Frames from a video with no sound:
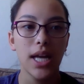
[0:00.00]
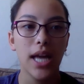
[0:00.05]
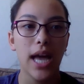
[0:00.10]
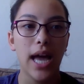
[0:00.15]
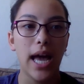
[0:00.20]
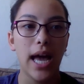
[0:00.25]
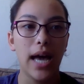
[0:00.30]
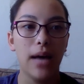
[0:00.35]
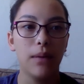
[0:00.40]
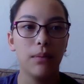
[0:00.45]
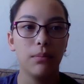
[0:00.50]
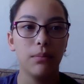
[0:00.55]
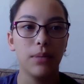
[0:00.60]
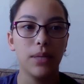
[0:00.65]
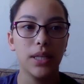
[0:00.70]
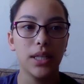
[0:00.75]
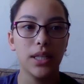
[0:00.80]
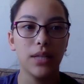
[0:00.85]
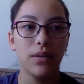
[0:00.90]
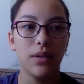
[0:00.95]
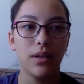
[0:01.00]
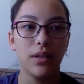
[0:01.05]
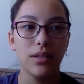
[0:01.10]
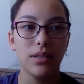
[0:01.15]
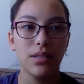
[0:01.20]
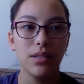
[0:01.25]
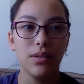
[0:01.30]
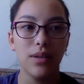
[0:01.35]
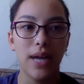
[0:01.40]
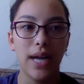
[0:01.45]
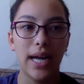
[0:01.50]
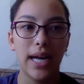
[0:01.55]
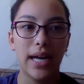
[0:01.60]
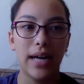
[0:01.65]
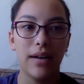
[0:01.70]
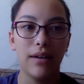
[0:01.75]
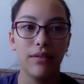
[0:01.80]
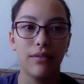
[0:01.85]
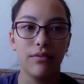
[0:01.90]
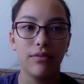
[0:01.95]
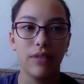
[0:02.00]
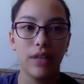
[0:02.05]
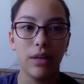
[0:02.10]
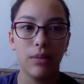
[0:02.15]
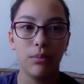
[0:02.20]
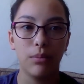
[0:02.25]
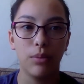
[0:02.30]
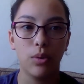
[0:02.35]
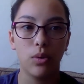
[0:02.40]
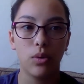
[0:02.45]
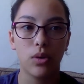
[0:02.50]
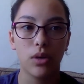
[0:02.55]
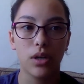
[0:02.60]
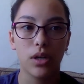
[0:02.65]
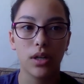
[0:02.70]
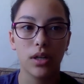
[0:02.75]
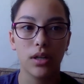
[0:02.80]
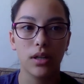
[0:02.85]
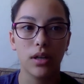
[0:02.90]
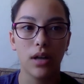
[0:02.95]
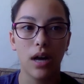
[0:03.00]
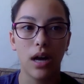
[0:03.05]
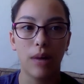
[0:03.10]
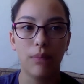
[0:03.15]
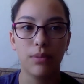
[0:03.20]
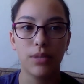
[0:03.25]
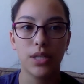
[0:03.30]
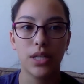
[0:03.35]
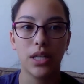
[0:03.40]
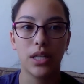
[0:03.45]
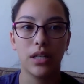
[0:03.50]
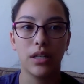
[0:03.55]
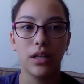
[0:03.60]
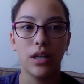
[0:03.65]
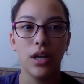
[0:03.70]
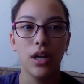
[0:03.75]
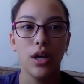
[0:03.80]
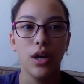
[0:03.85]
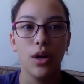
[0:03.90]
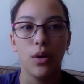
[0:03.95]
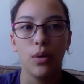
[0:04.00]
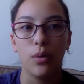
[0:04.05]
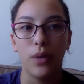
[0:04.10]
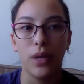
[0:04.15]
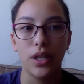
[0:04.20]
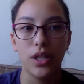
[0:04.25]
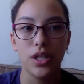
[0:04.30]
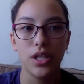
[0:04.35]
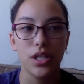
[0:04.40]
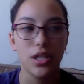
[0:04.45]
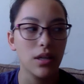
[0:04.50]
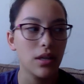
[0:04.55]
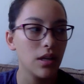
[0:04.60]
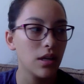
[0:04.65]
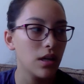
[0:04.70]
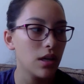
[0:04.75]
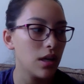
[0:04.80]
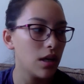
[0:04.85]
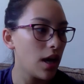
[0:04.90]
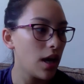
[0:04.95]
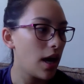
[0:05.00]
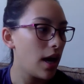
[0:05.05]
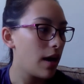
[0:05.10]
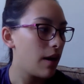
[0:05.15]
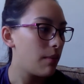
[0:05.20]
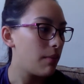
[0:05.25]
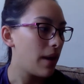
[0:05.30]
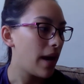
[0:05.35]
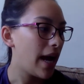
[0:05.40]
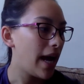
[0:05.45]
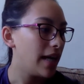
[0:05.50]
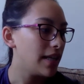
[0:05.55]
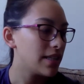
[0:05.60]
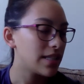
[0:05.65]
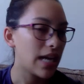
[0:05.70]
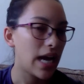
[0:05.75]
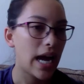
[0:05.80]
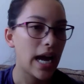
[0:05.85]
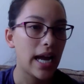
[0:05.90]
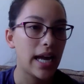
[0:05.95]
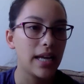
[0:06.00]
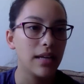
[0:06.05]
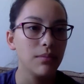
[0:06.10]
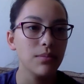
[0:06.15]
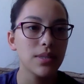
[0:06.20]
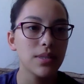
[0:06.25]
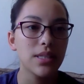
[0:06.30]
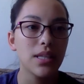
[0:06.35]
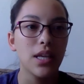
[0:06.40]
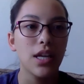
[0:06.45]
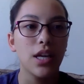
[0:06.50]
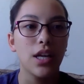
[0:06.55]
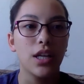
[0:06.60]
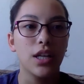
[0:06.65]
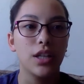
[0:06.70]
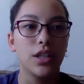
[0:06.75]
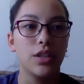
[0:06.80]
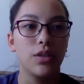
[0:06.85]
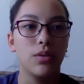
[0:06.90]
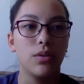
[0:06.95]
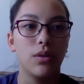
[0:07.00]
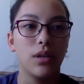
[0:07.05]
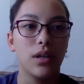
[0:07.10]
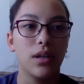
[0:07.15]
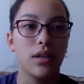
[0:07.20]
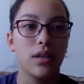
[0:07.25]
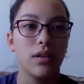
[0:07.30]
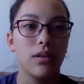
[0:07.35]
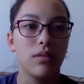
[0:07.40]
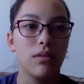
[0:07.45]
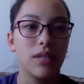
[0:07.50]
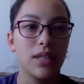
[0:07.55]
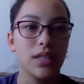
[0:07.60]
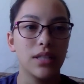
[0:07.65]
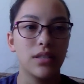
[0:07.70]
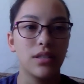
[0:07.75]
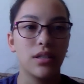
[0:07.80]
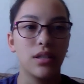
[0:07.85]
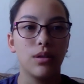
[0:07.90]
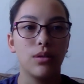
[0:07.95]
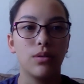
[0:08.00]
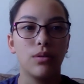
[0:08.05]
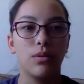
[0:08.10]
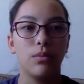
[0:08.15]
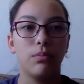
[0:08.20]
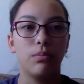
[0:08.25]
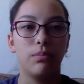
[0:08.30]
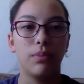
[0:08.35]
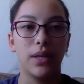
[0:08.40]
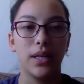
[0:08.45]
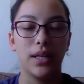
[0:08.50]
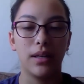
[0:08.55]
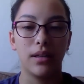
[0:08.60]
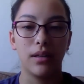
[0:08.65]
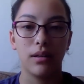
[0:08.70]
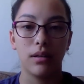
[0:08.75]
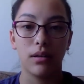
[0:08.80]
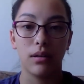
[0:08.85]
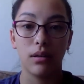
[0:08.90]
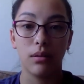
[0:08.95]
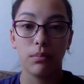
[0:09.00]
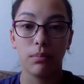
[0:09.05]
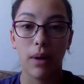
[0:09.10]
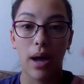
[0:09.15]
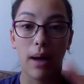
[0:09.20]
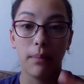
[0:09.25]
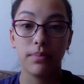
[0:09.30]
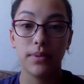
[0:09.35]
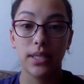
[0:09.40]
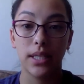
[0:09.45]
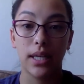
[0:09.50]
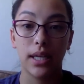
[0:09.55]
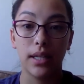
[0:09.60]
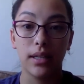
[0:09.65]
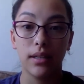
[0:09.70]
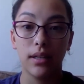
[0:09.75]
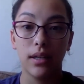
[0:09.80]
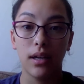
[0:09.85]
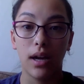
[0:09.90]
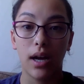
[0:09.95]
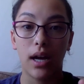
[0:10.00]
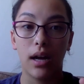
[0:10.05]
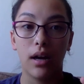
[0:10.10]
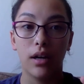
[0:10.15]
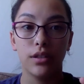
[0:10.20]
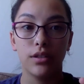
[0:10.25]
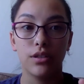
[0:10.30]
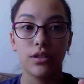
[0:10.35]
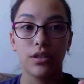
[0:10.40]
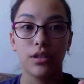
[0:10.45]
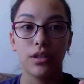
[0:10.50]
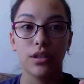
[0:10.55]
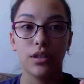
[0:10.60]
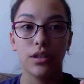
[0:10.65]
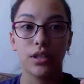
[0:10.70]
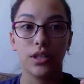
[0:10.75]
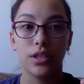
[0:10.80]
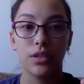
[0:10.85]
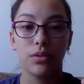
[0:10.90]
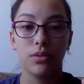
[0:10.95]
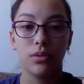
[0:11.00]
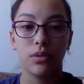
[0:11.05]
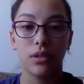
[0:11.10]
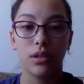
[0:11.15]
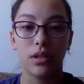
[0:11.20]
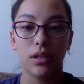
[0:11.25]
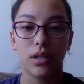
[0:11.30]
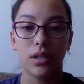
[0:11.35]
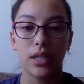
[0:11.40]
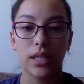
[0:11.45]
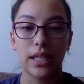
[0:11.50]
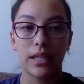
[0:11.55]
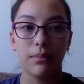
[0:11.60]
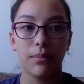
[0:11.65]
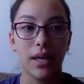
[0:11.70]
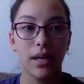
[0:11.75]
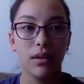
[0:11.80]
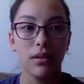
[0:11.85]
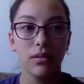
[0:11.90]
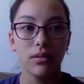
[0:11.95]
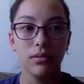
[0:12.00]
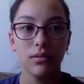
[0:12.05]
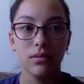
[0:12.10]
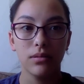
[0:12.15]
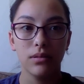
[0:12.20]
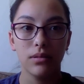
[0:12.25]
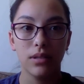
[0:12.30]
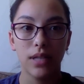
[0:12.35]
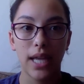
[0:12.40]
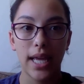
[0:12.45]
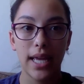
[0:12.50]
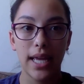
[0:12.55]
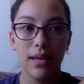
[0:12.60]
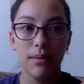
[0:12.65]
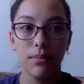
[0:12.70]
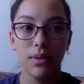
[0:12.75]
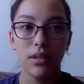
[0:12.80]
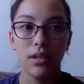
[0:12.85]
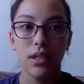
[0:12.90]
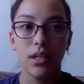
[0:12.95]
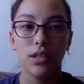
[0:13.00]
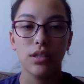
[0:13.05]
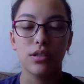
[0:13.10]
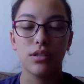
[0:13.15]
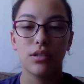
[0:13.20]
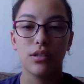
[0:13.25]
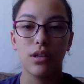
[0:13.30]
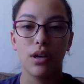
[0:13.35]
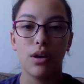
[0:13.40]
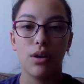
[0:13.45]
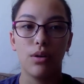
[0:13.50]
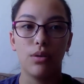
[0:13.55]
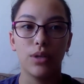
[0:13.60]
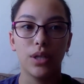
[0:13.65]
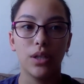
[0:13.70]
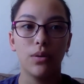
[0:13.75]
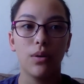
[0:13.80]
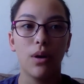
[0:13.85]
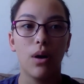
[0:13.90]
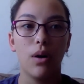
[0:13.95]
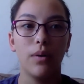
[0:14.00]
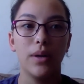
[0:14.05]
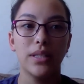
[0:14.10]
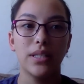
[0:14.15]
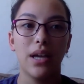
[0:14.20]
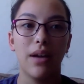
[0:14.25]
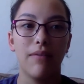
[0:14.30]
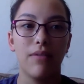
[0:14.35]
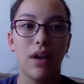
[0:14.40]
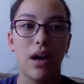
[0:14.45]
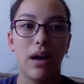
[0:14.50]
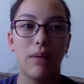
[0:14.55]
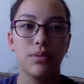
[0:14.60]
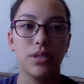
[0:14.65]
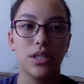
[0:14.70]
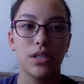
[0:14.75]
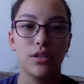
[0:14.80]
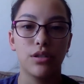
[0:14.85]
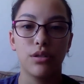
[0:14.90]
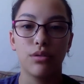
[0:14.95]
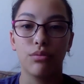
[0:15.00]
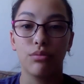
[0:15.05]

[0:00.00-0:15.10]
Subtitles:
but you also have a more option, which at times you're going to be popped in under your email name. So you always have the option to